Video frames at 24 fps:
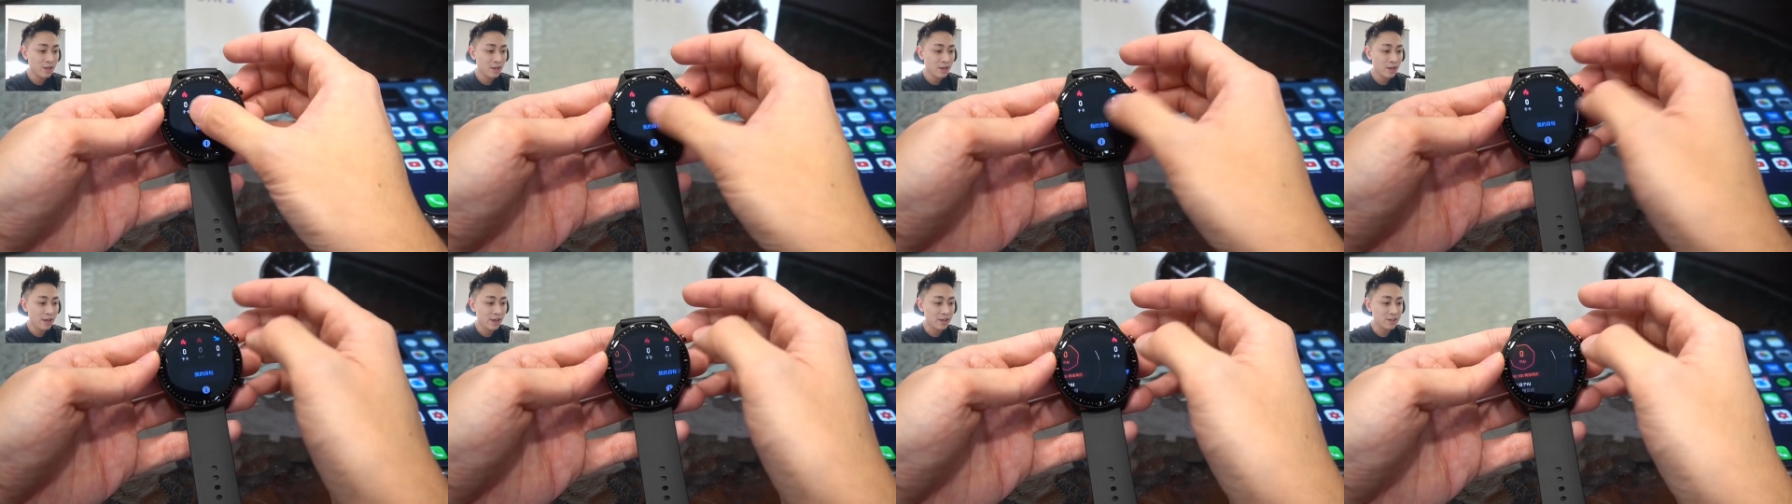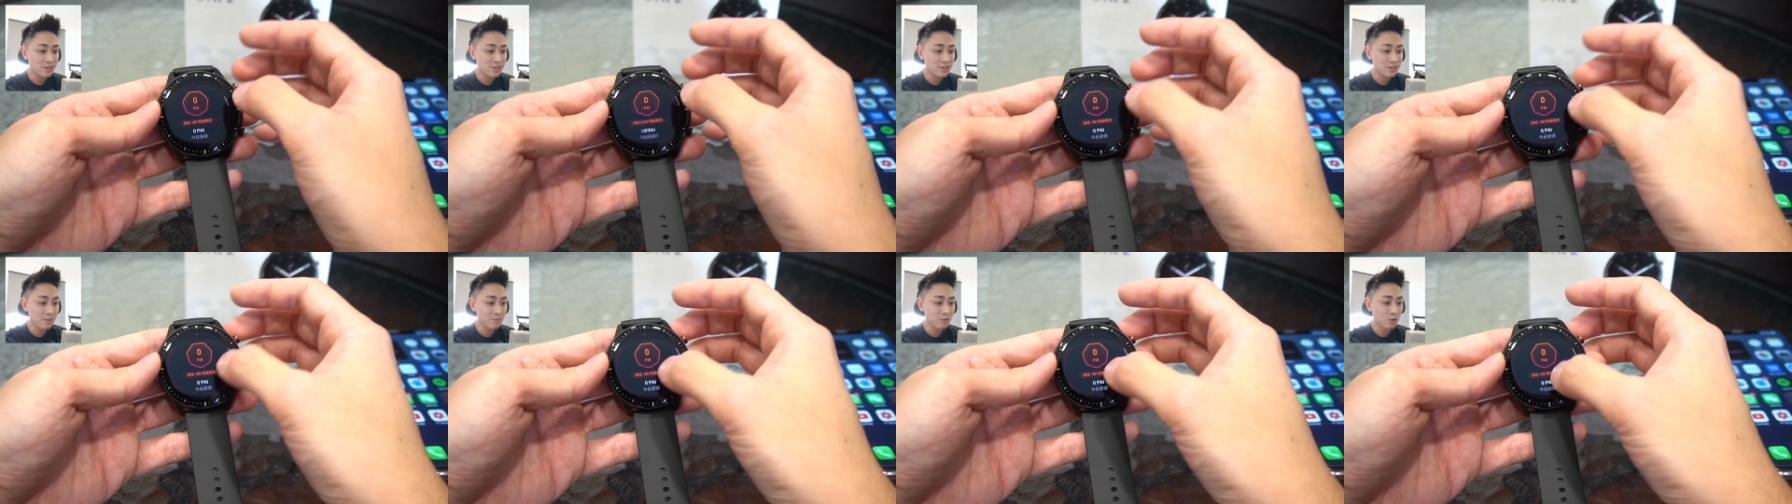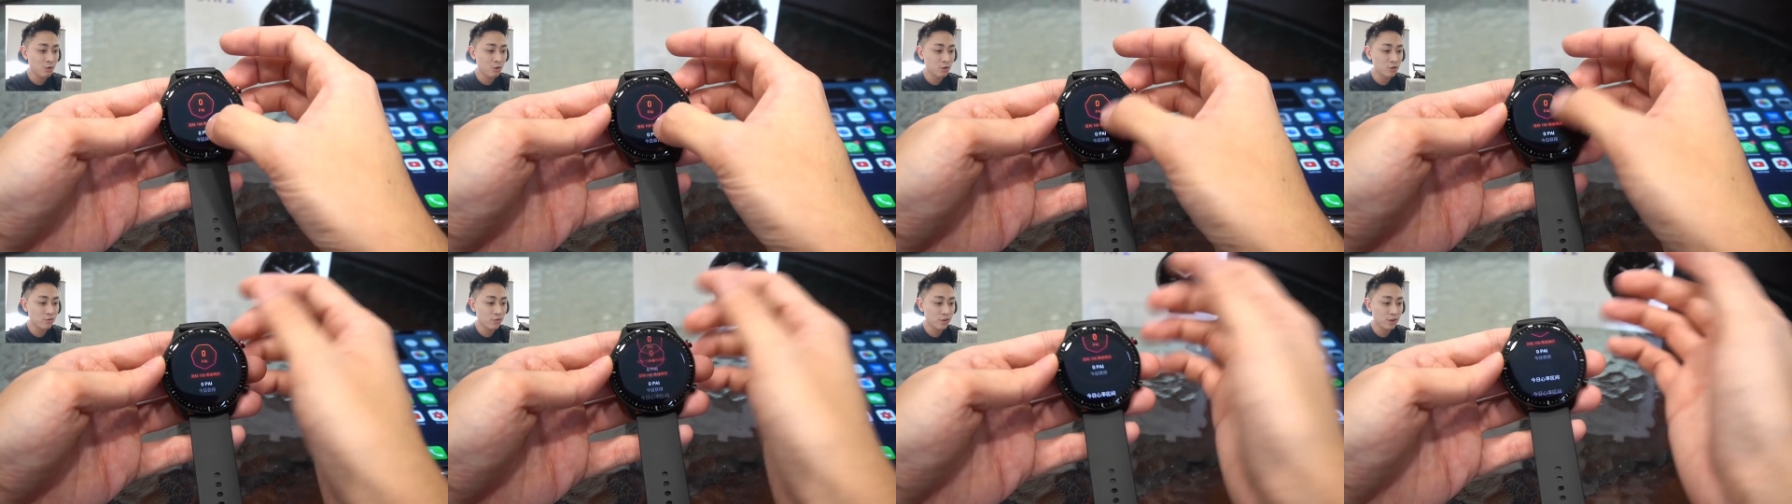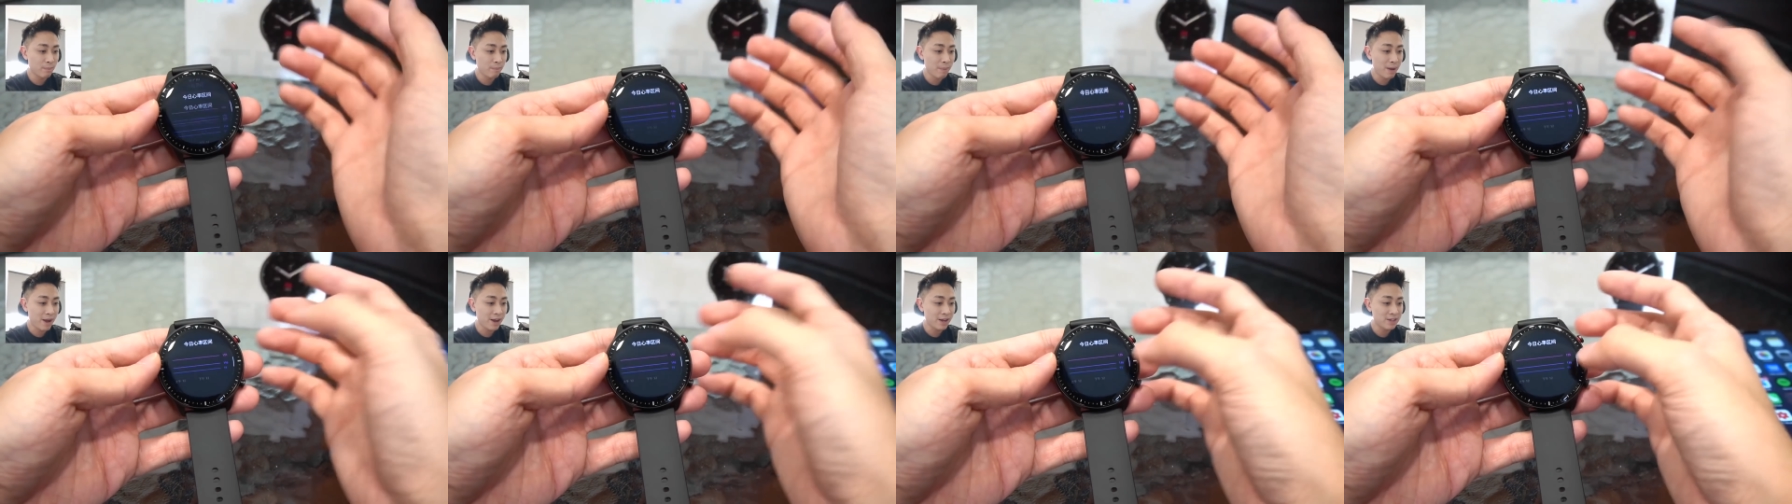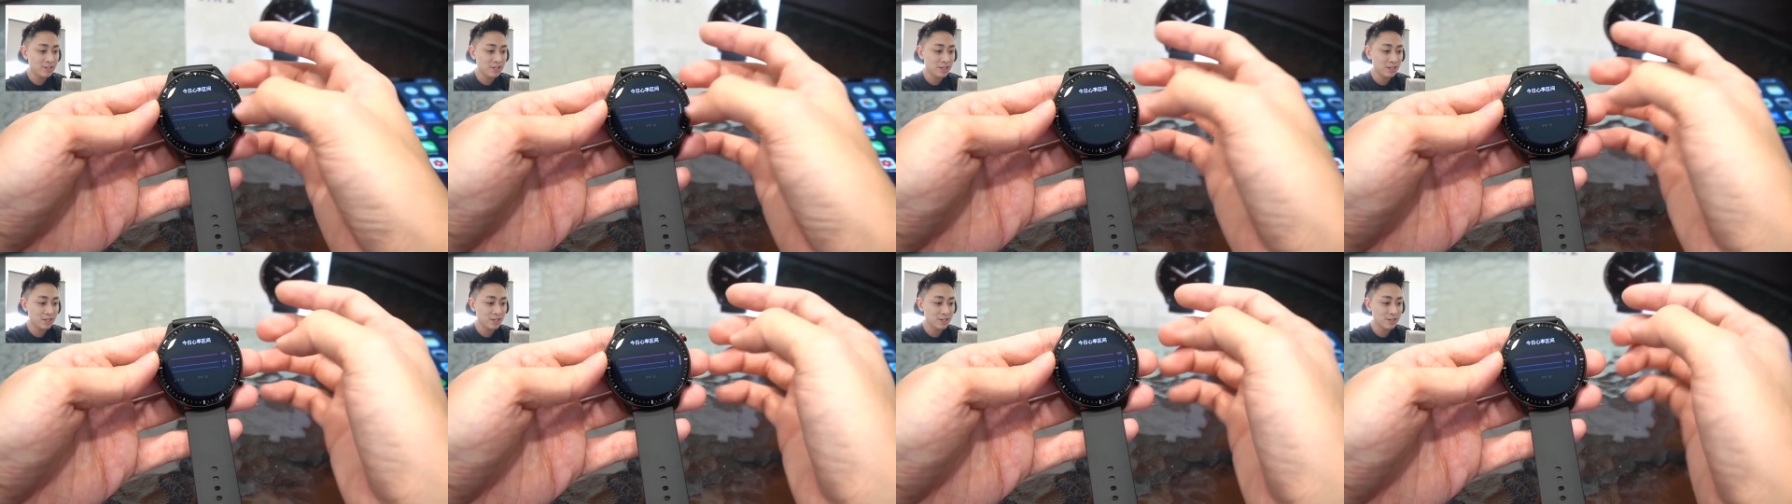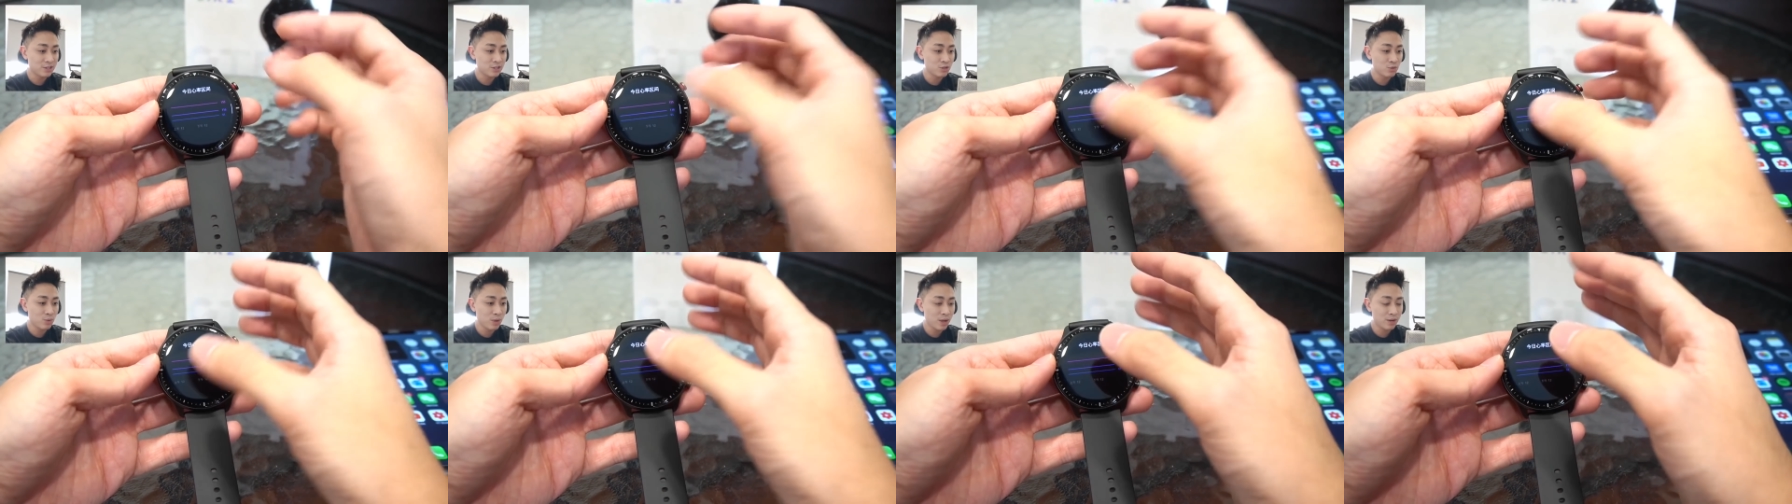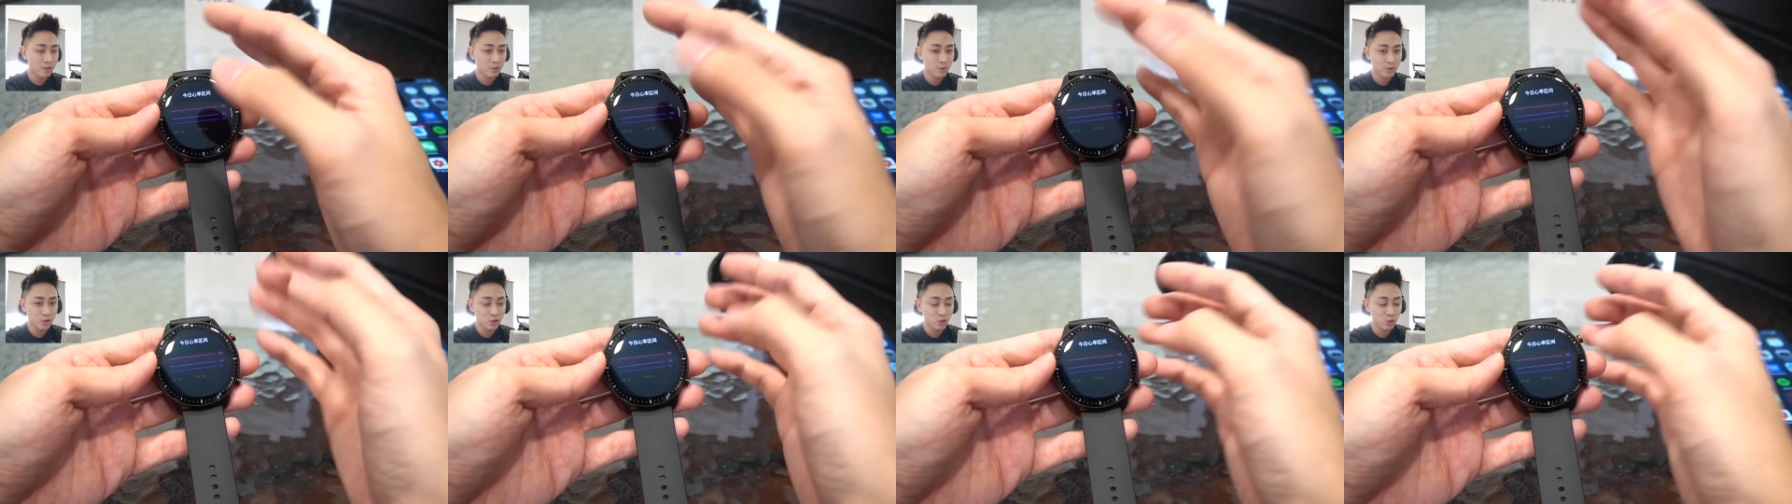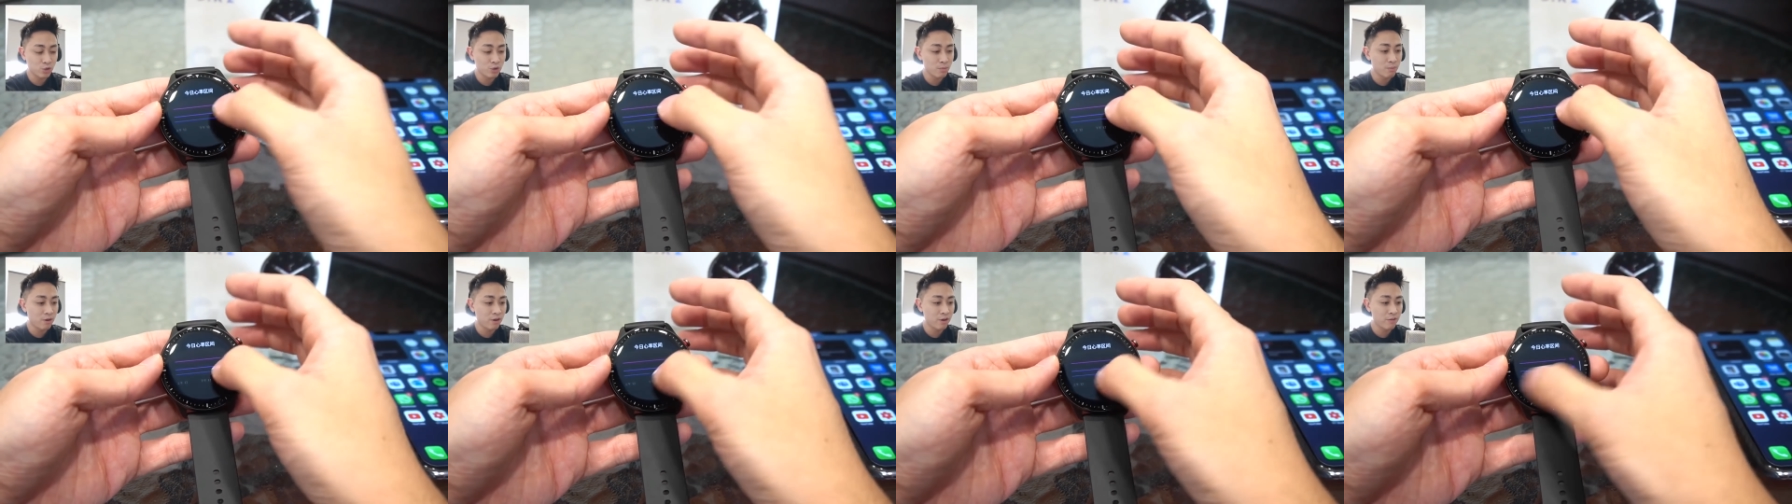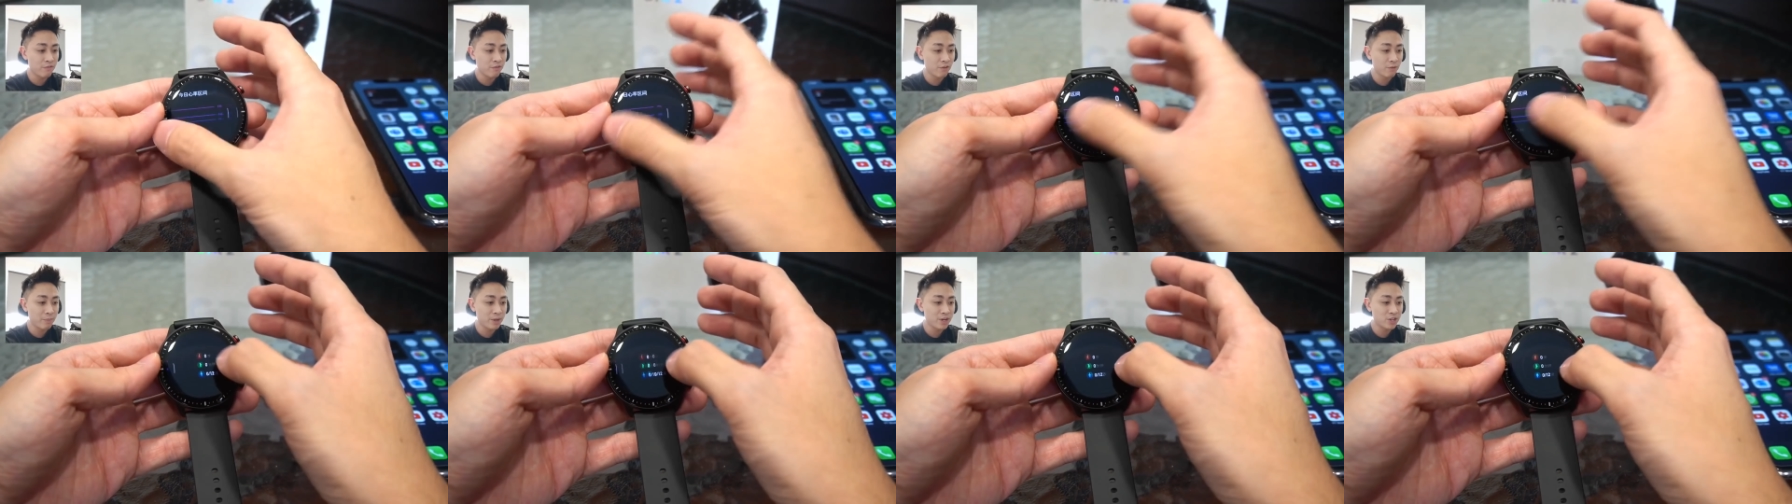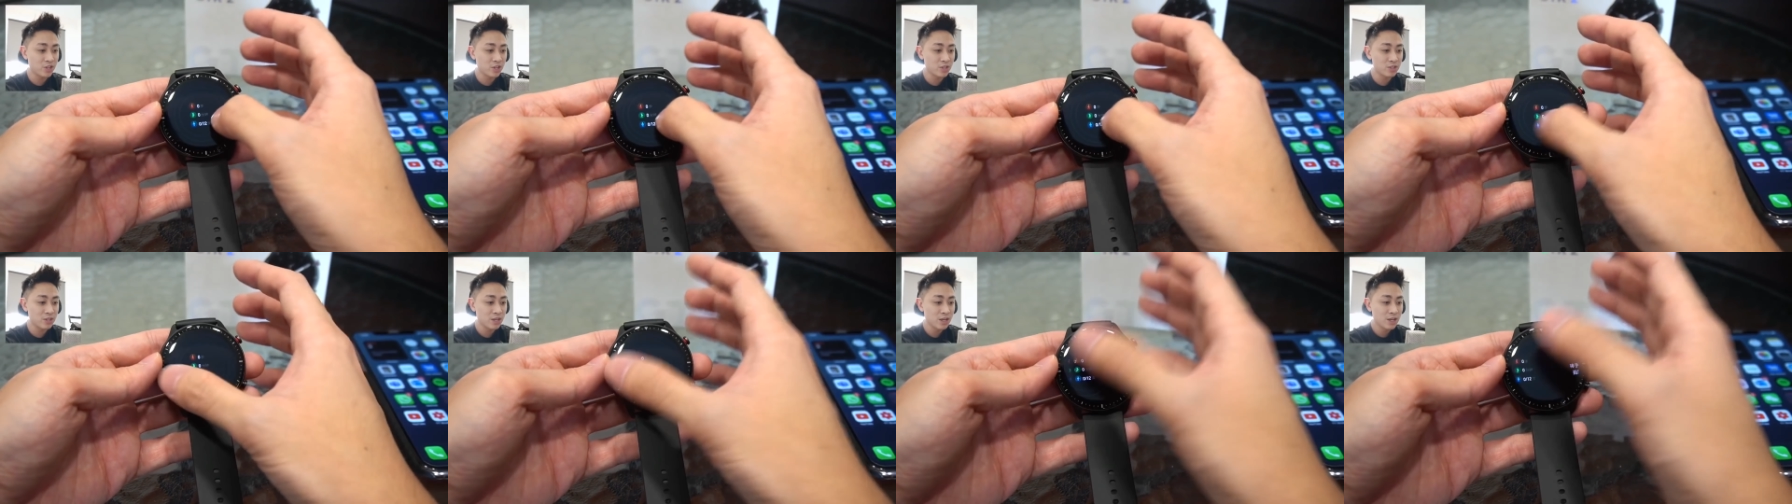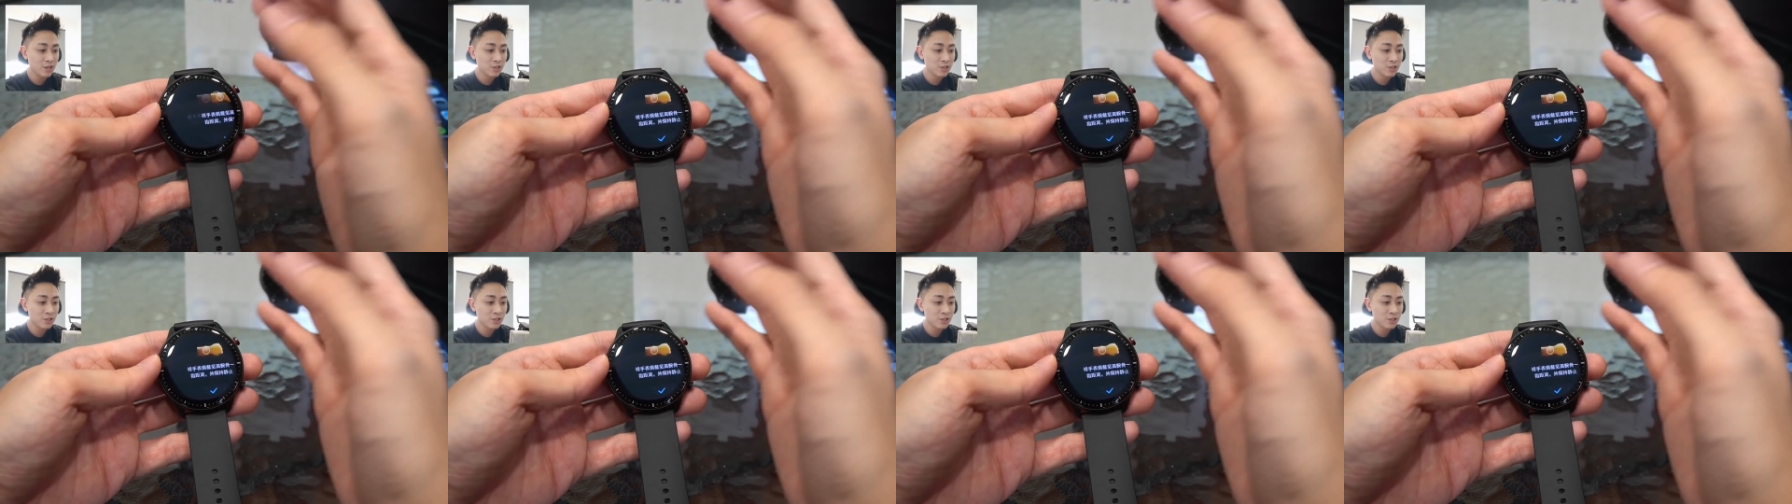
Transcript: And same goes for the PAI settings as well. They will show you more informations.